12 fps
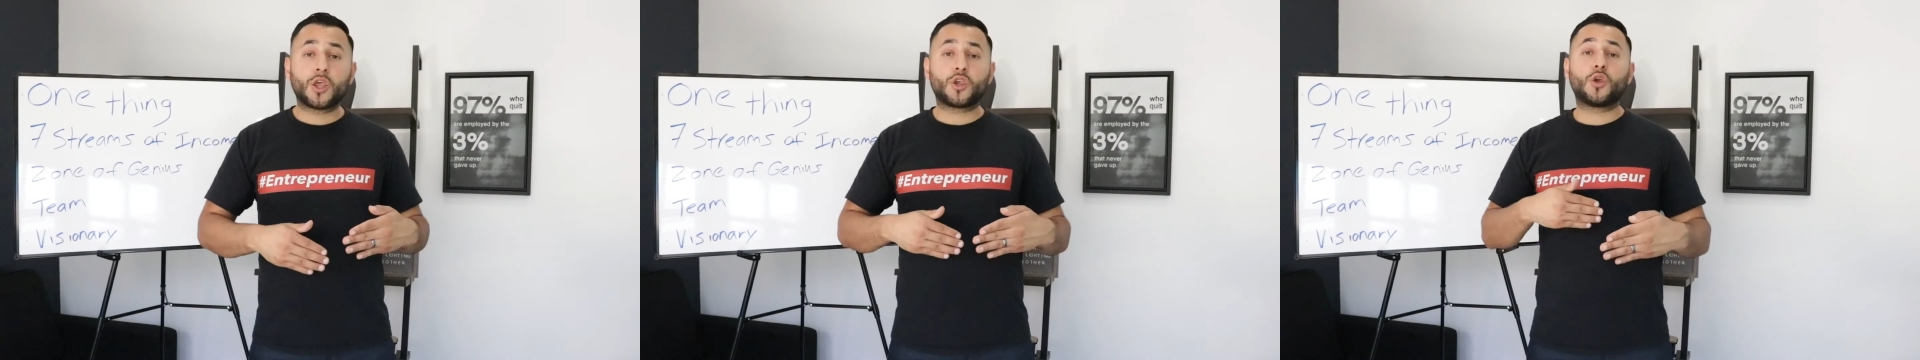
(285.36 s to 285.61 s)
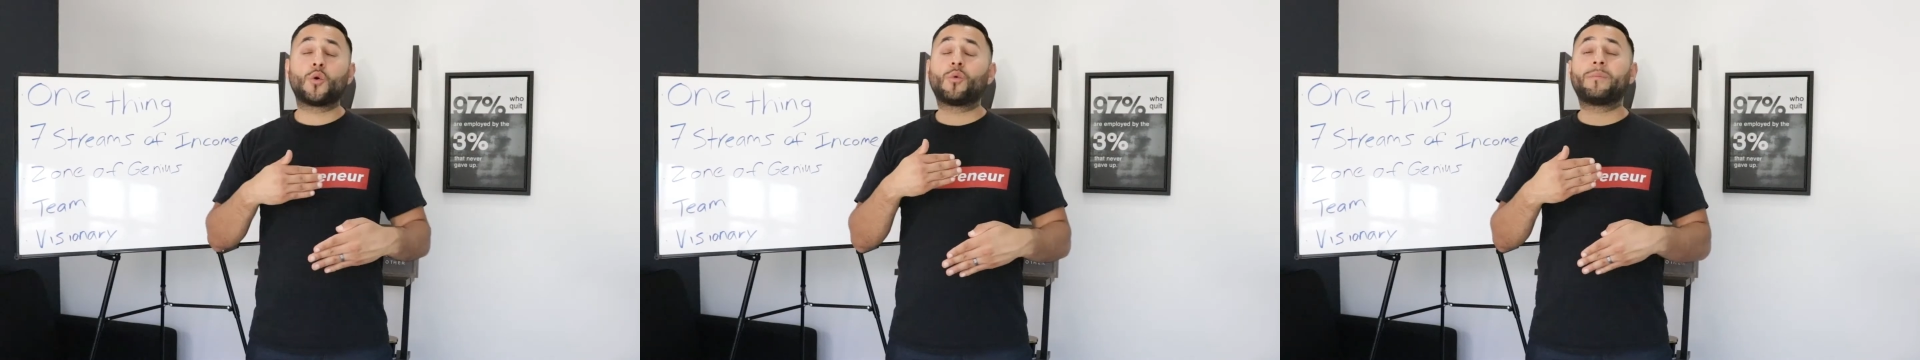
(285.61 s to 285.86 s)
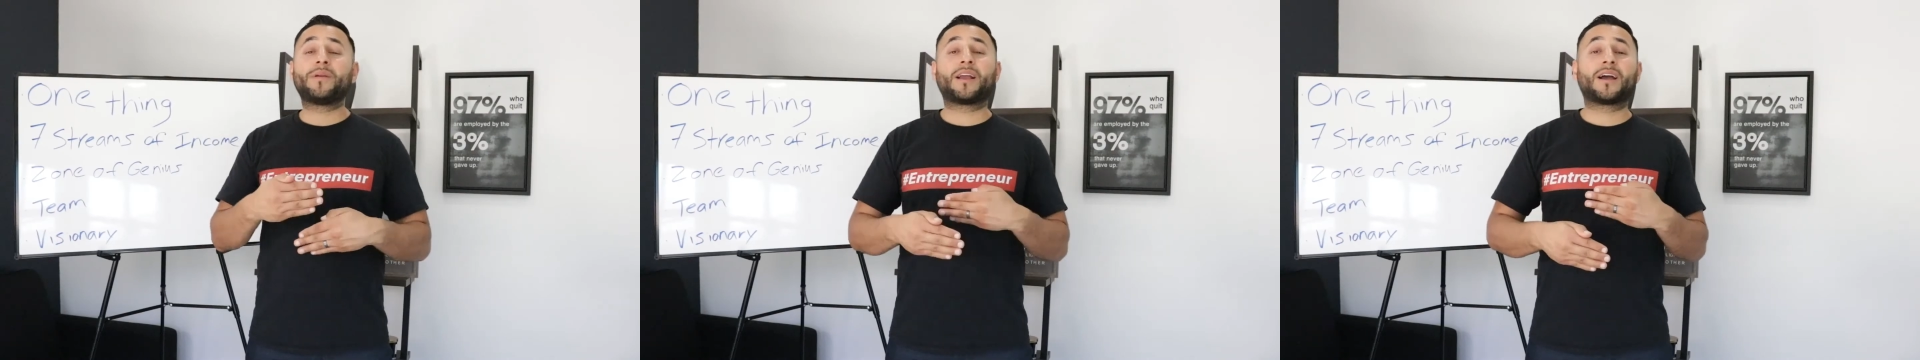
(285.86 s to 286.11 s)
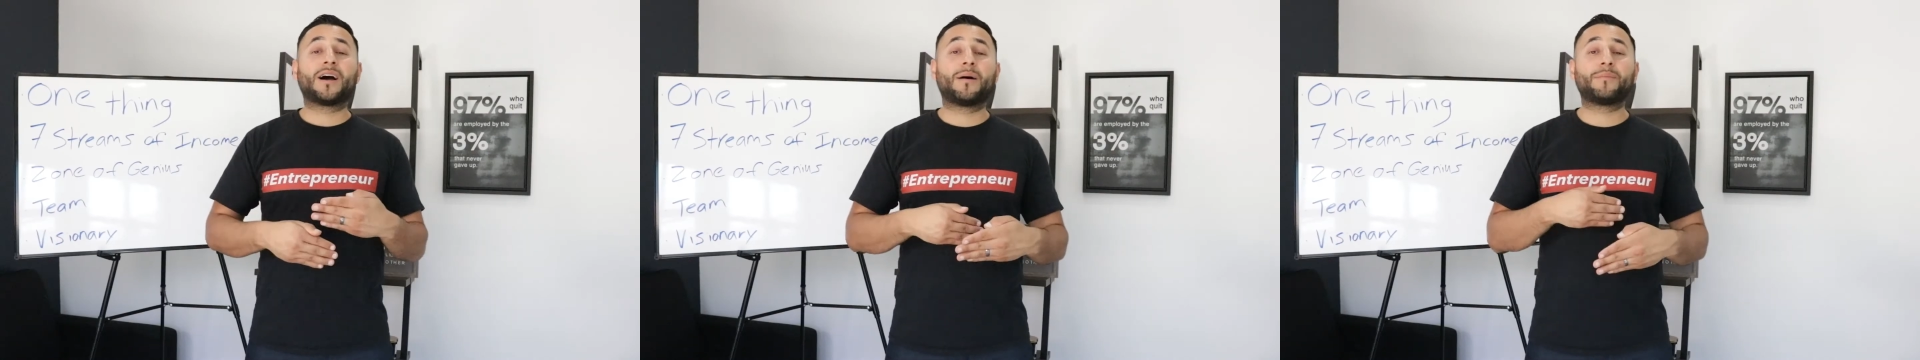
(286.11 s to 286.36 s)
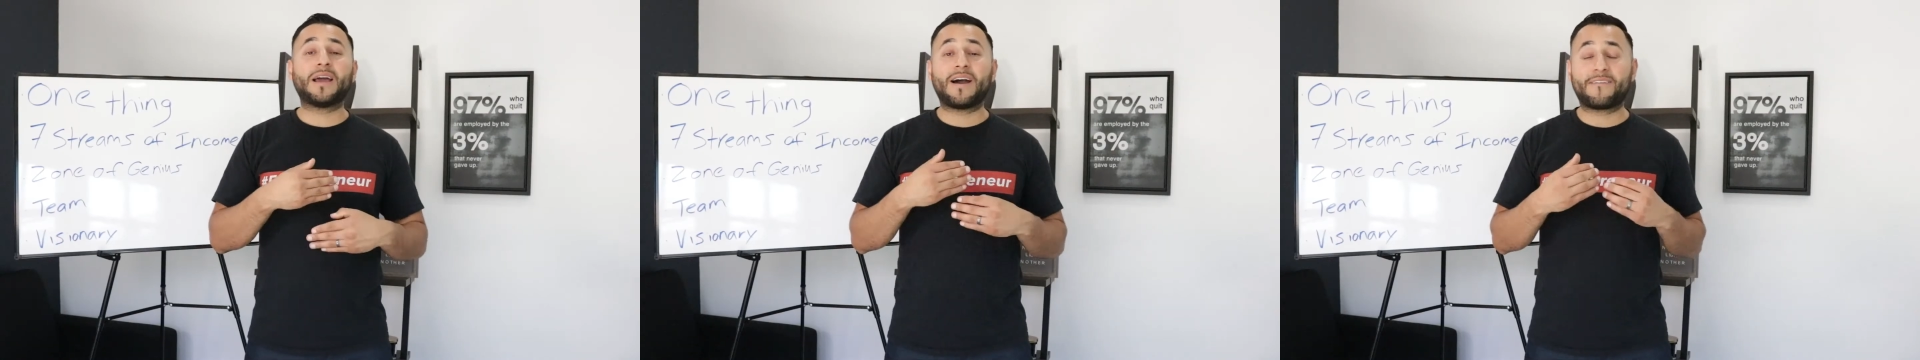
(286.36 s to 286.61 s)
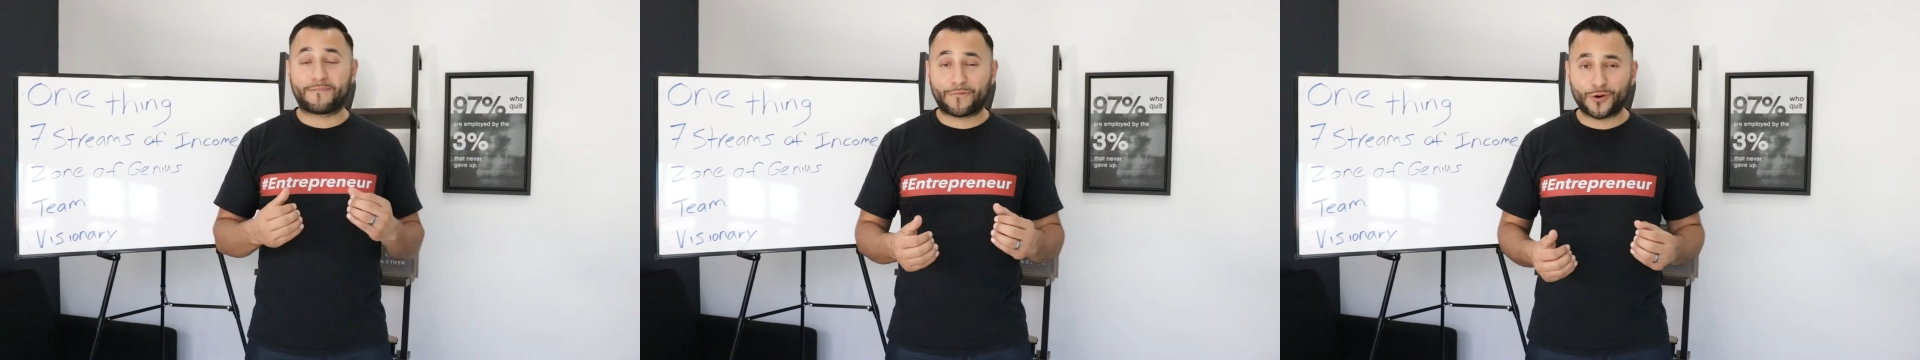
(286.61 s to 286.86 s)
you will become
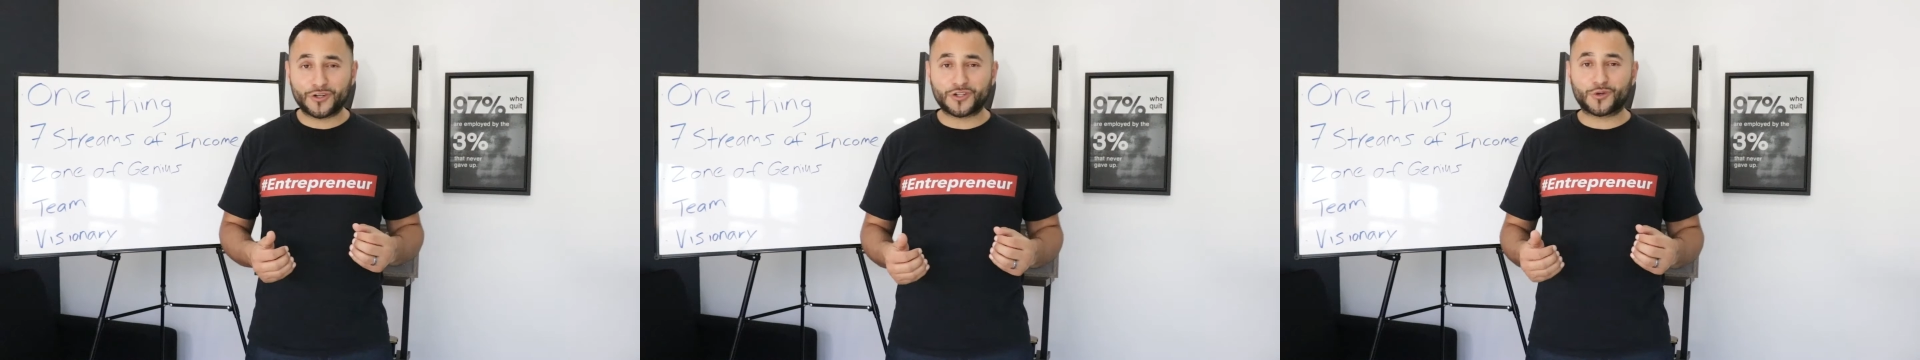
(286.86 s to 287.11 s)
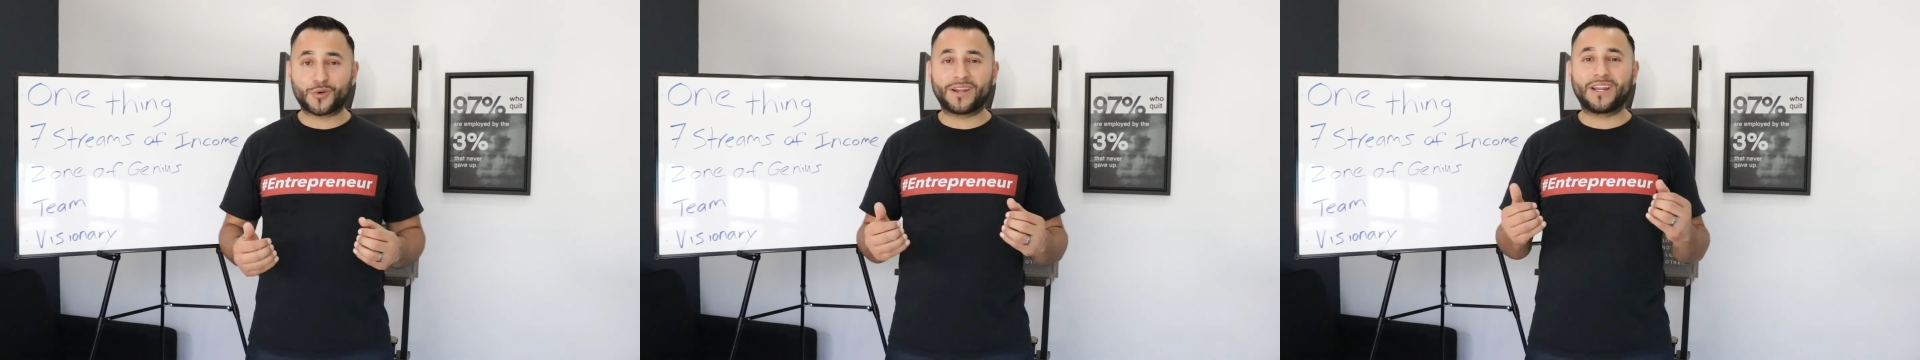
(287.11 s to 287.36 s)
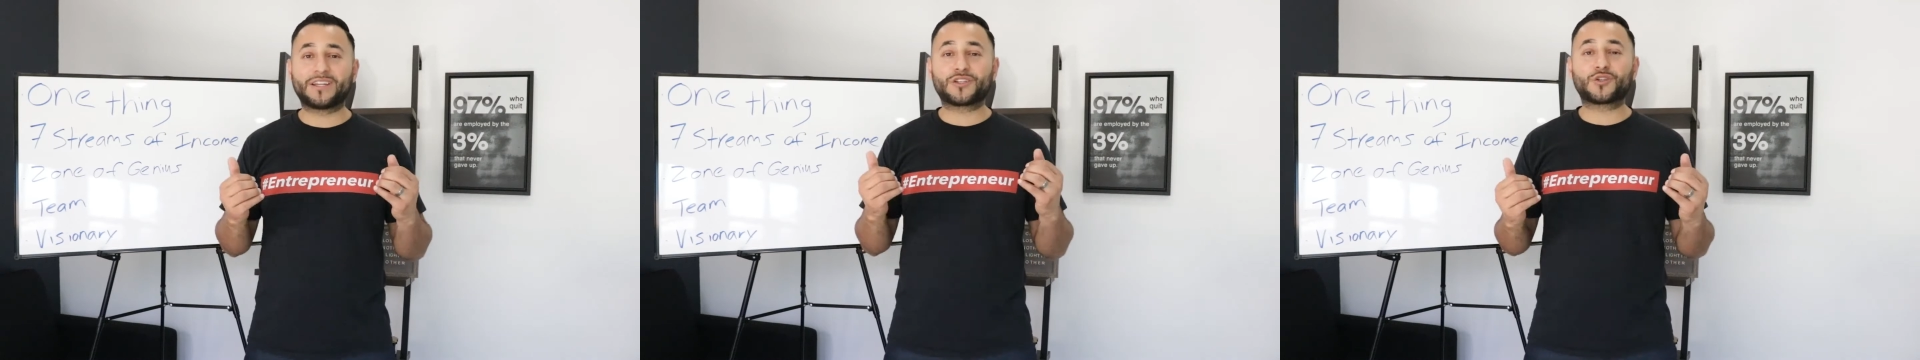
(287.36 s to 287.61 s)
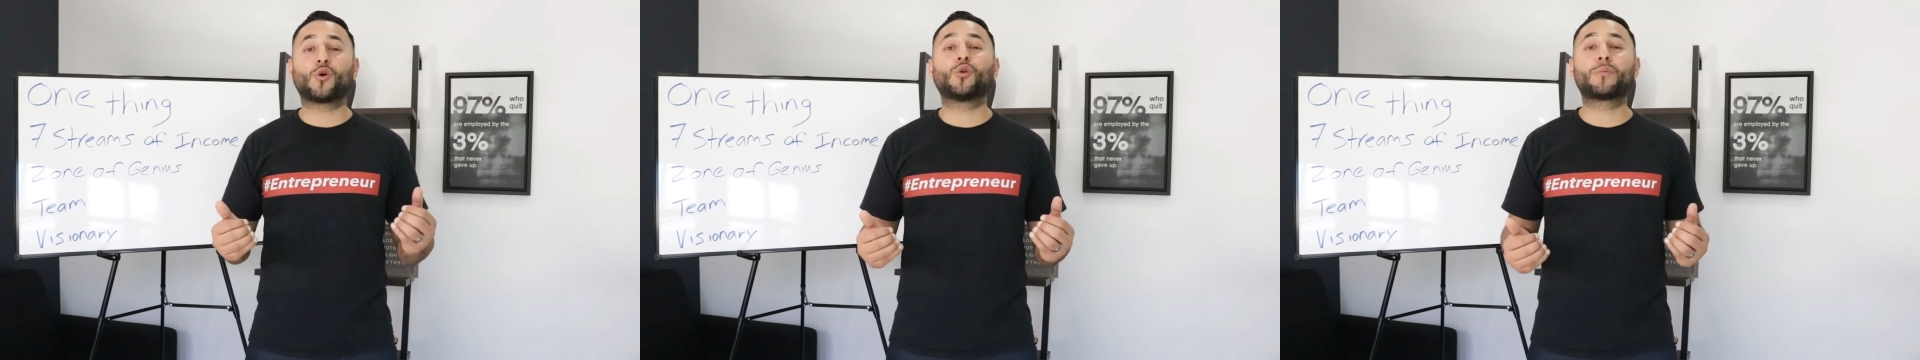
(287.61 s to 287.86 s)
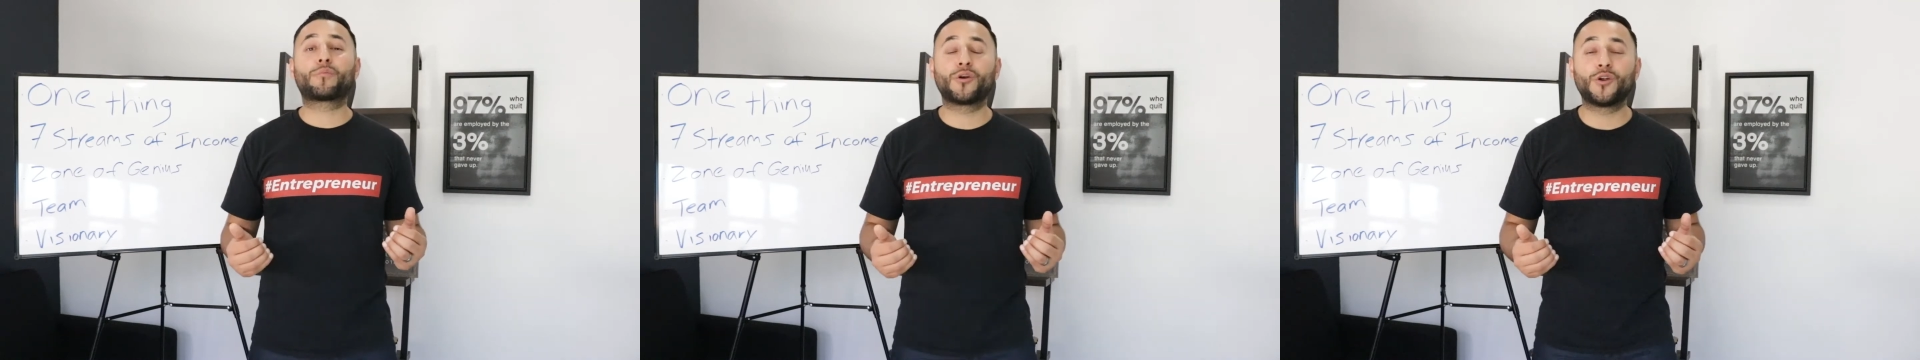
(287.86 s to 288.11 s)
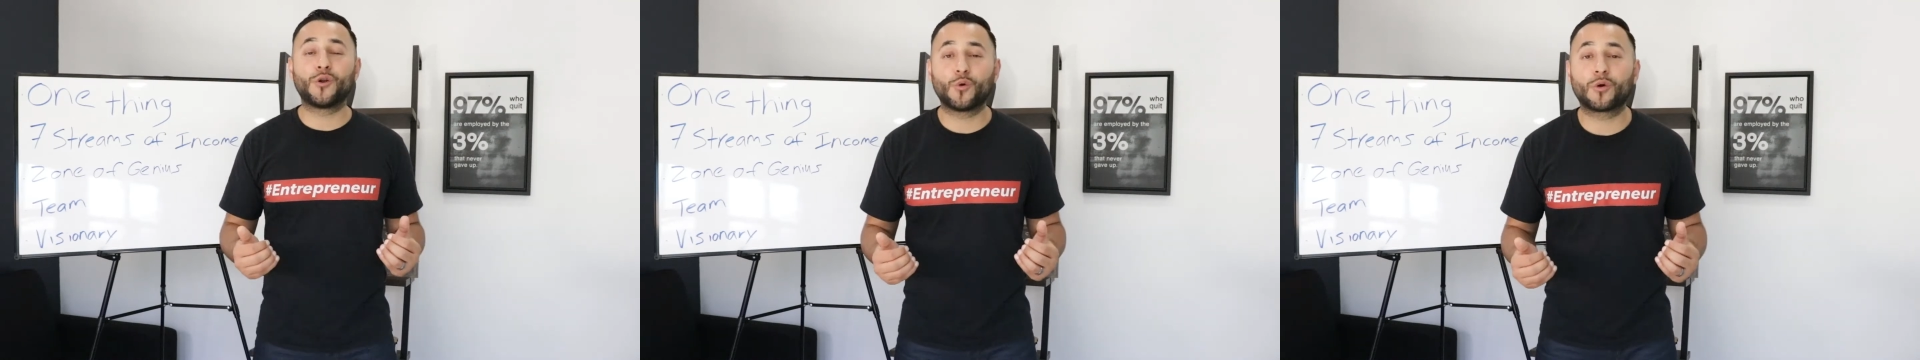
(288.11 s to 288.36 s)
that frustrated
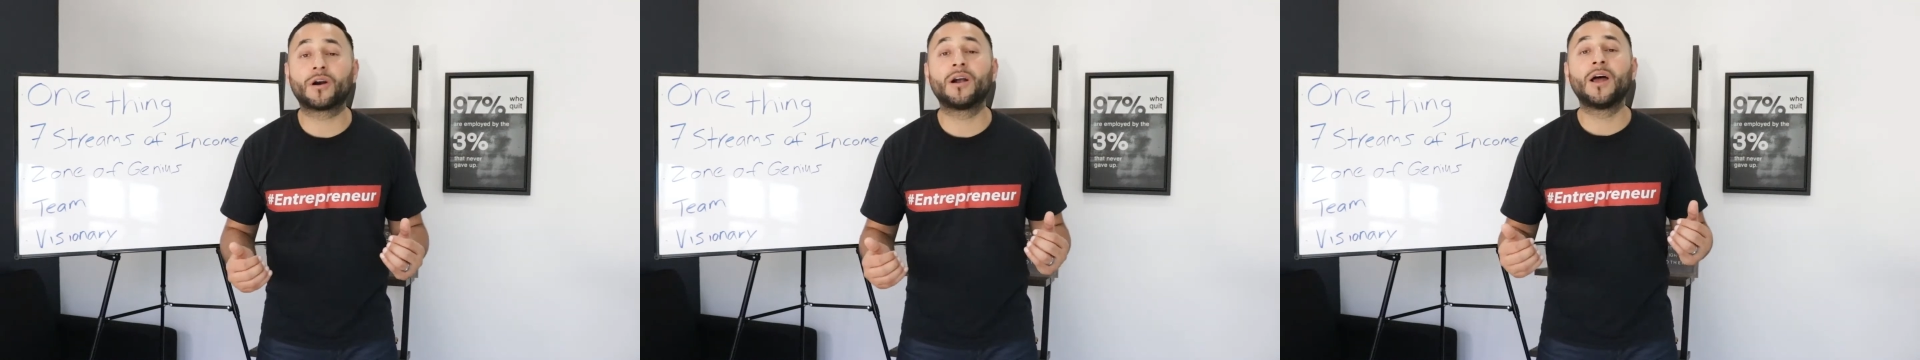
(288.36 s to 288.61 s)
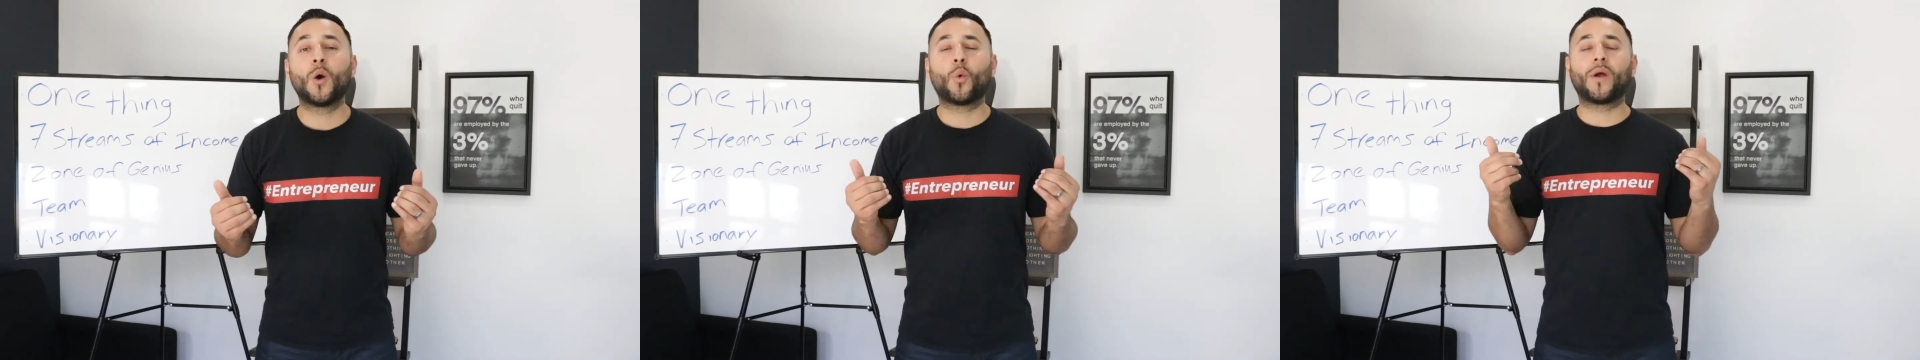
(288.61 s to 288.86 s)
solopreneur